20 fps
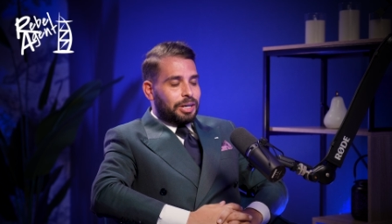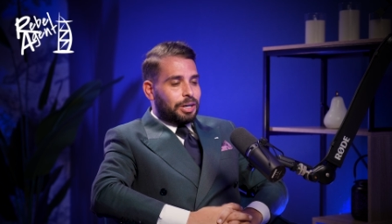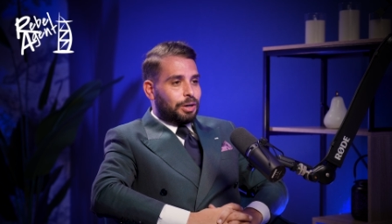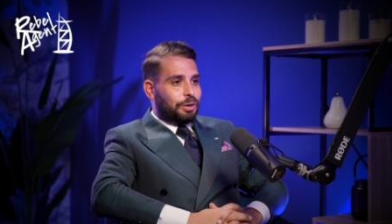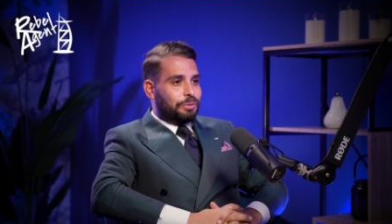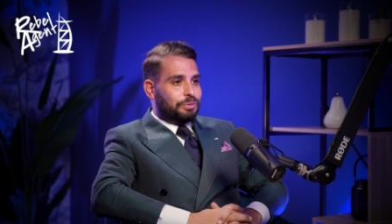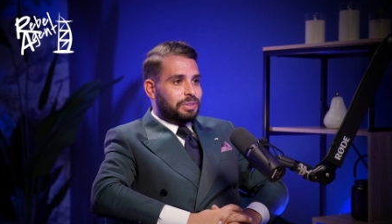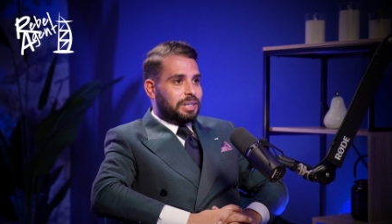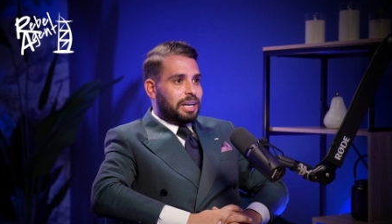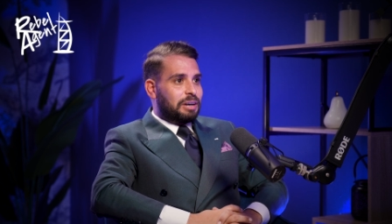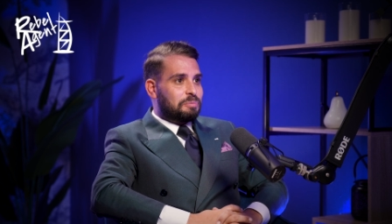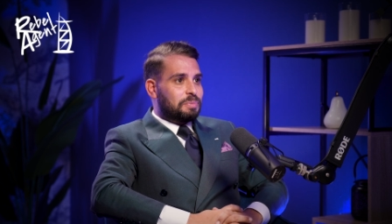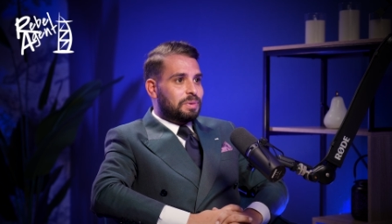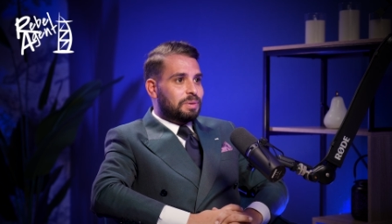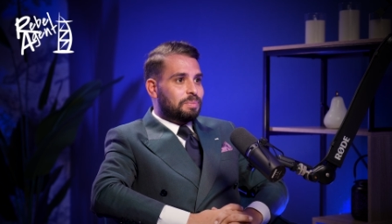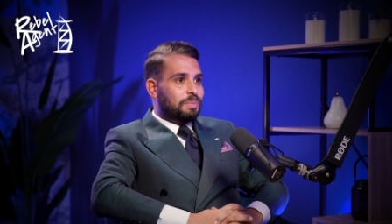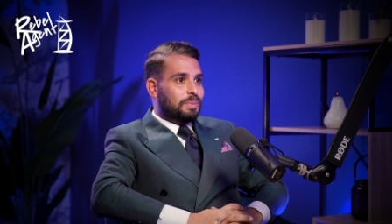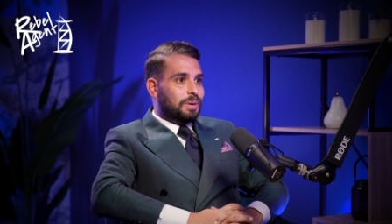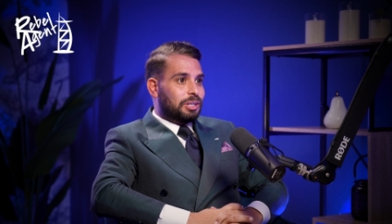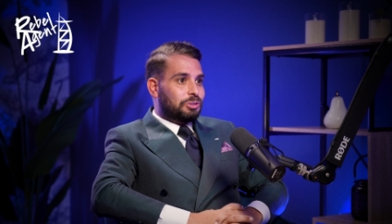obviously,
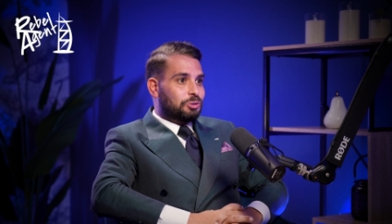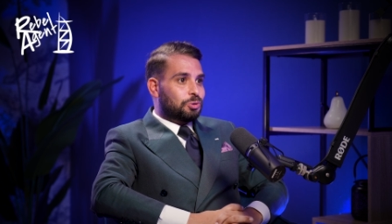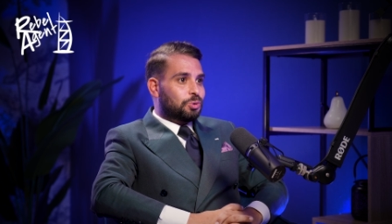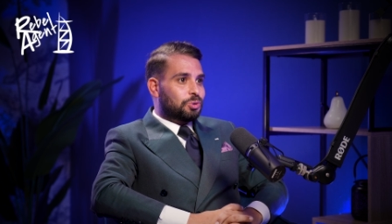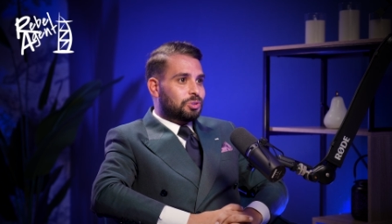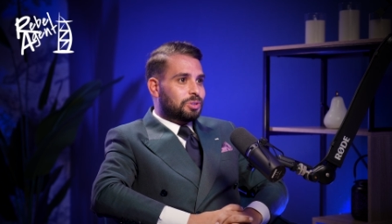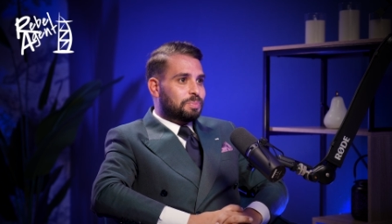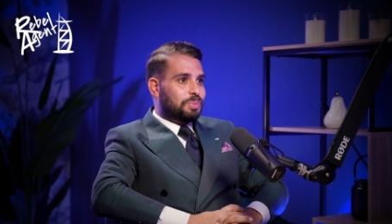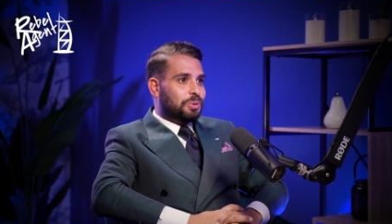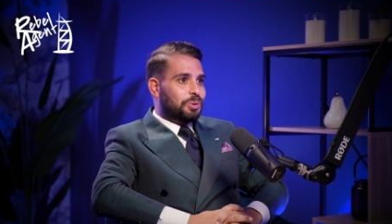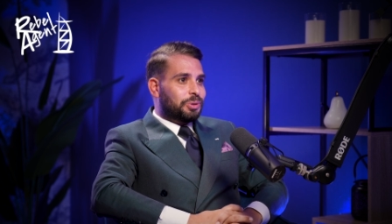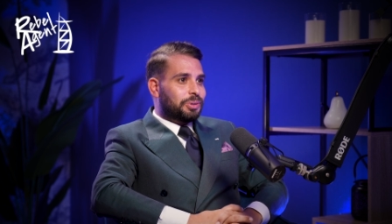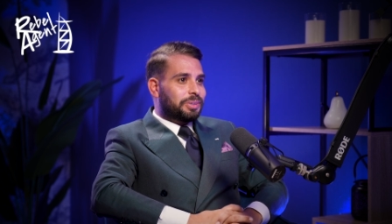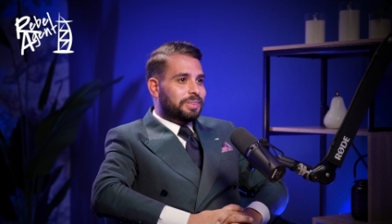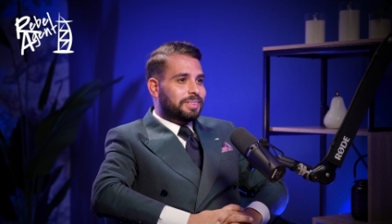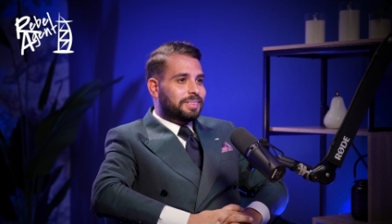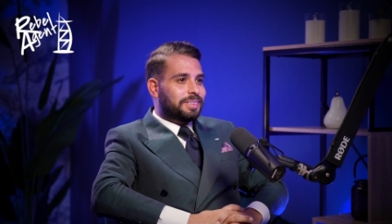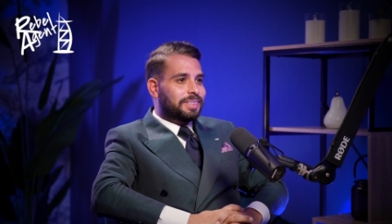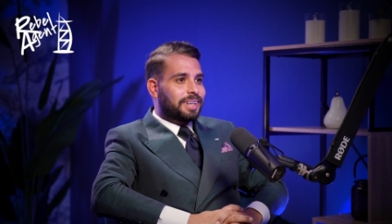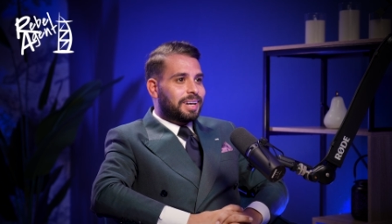having my daughter
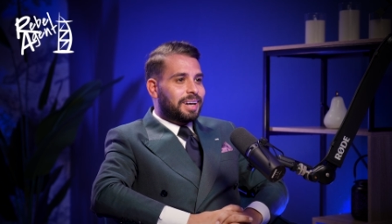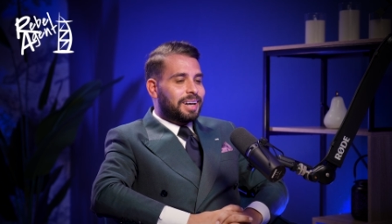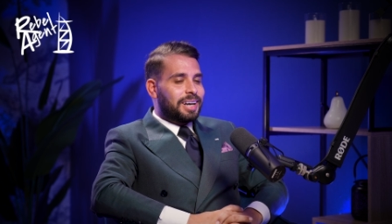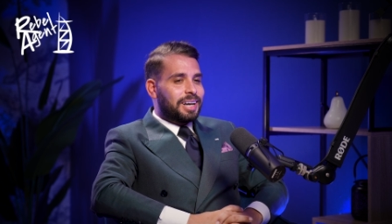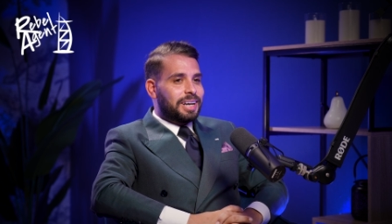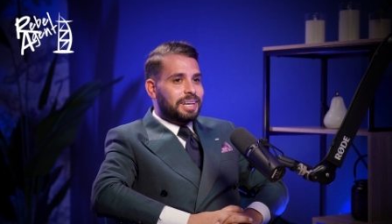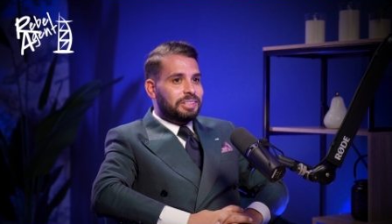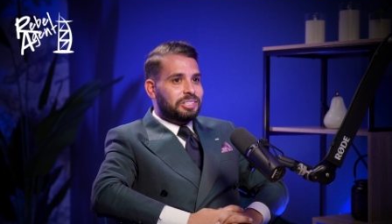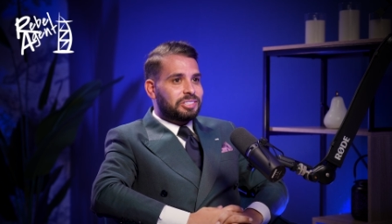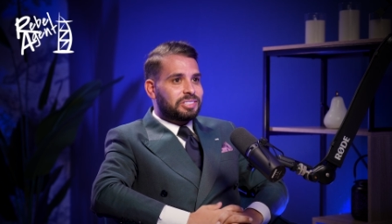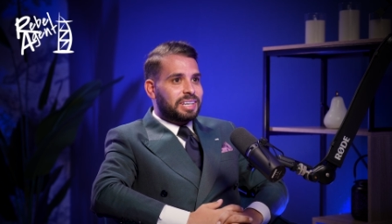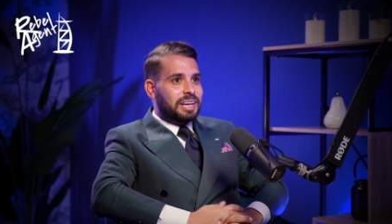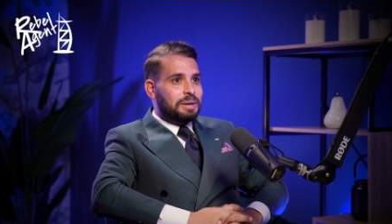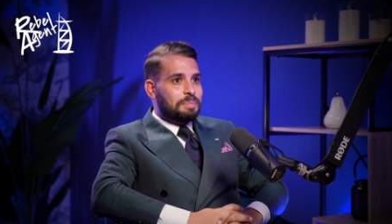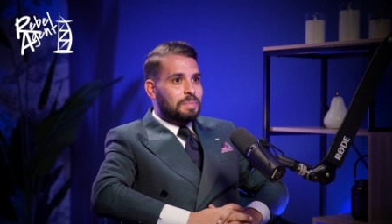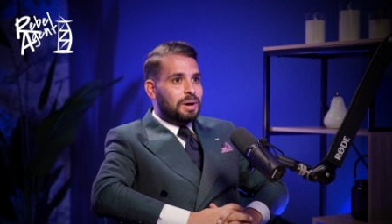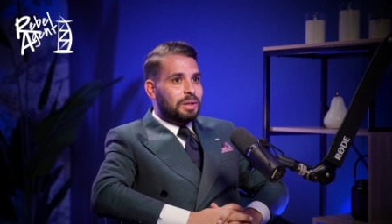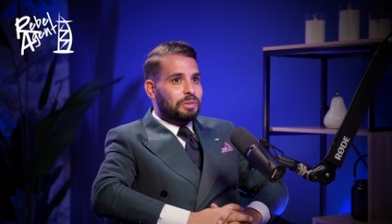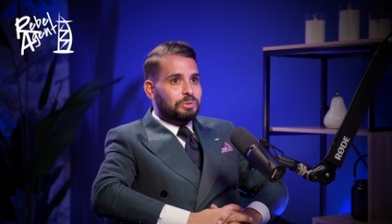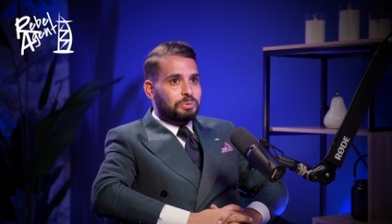born in the
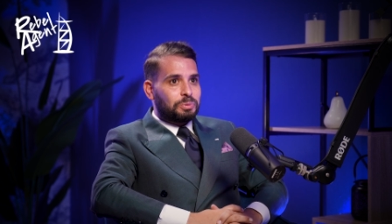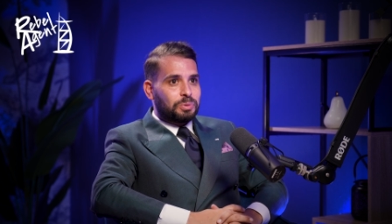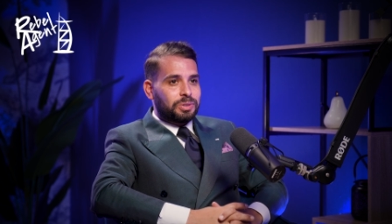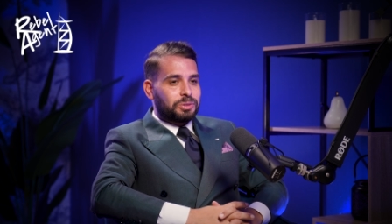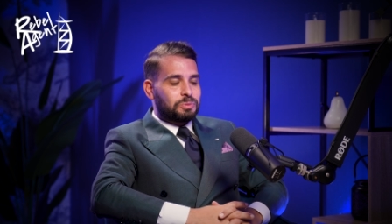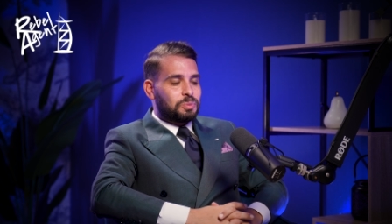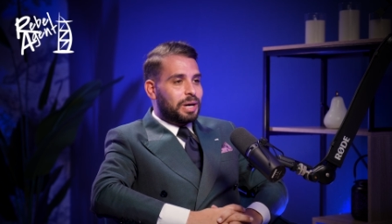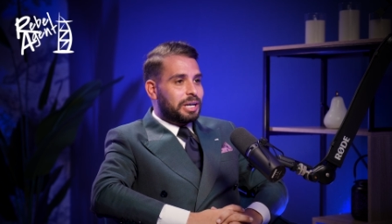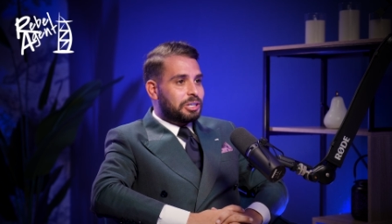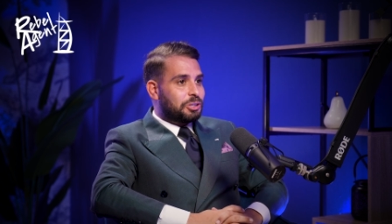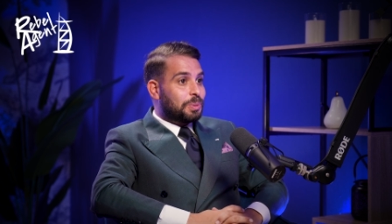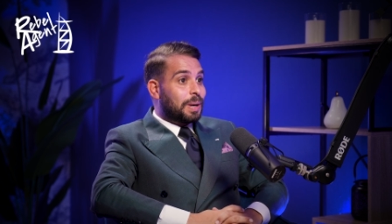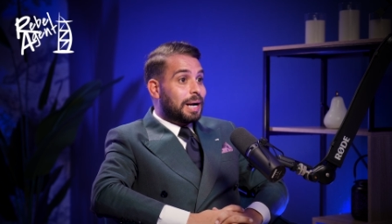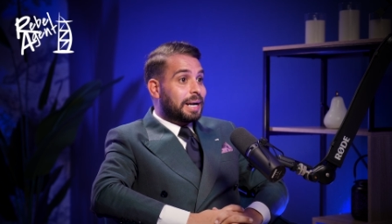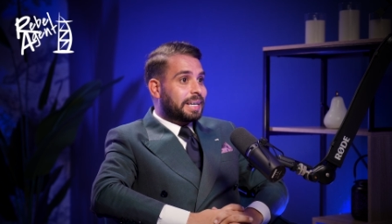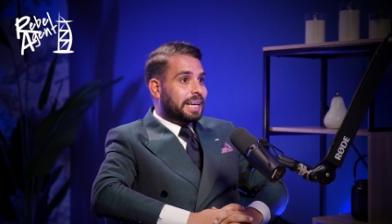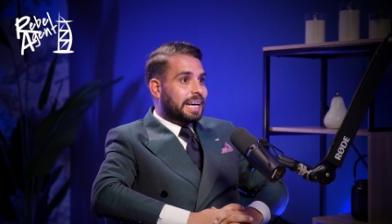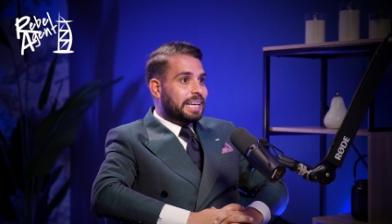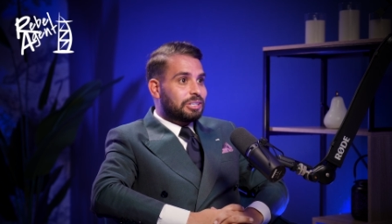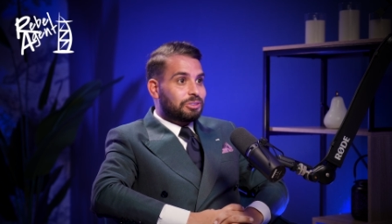same month was, where do you
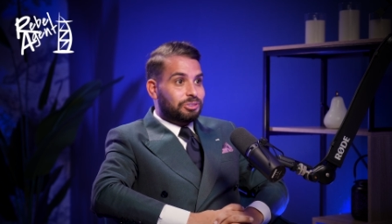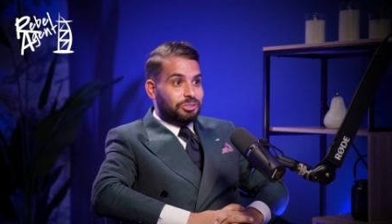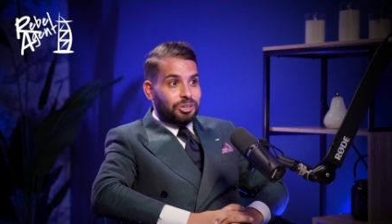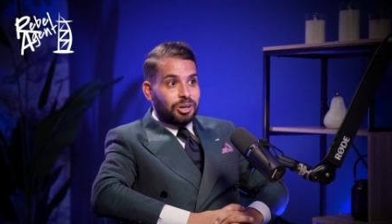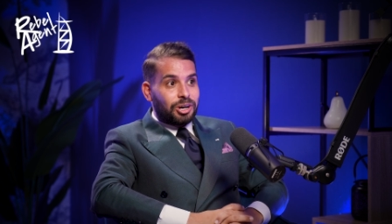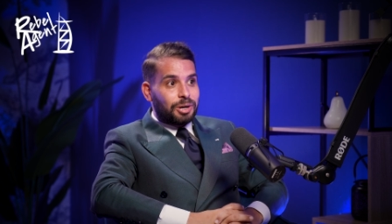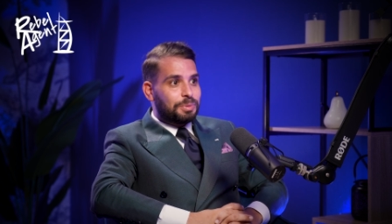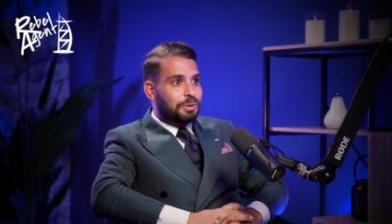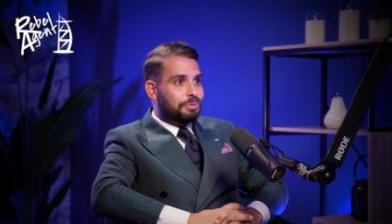allocate your time?